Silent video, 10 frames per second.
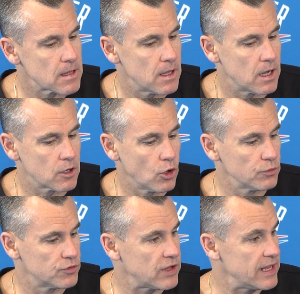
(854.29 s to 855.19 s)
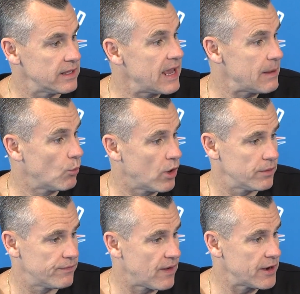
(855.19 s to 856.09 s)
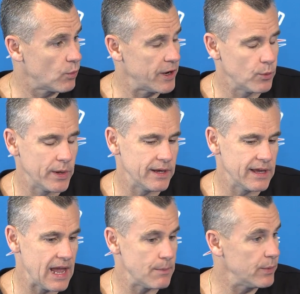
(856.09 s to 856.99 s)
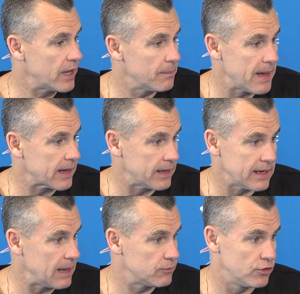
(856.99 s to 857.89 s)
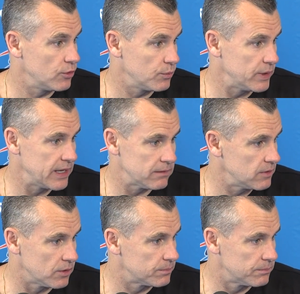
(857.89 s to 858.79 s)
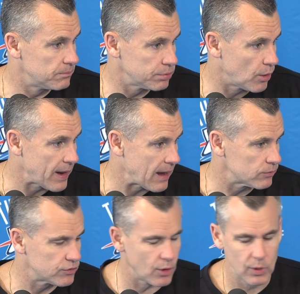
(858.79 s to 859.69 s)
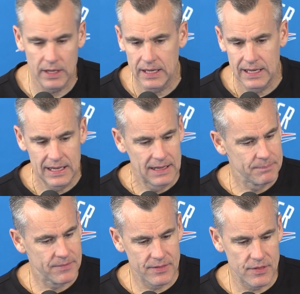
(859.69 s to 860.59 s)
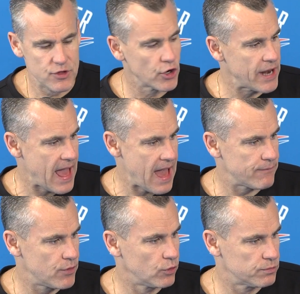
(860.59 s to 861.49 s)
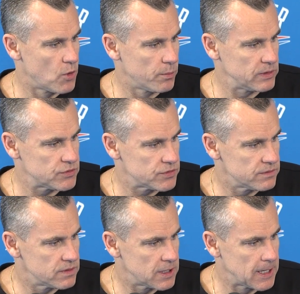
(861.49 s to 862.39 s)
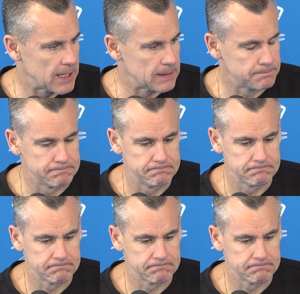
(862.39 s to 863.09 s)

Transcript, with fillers: uh, Golden State in game one and find a way to win the game. We come back in game two and we get, you know, blown out. So you're going to have those moments. Um,